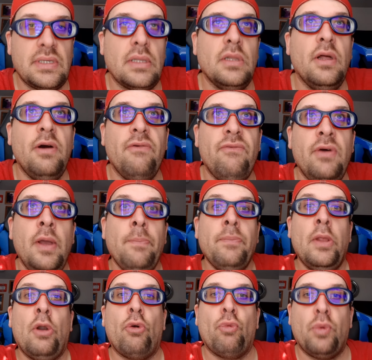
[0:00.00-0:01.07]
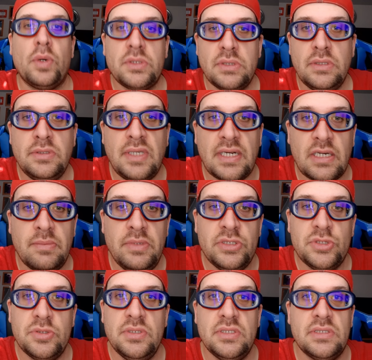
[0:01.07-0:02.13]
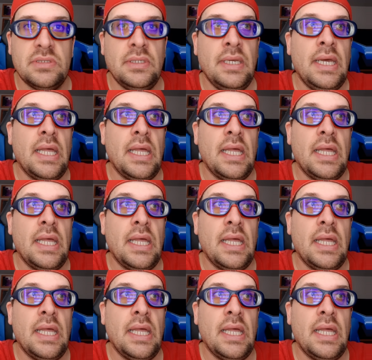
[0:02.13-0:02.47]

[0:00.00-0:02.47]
I love wrestling documentaries.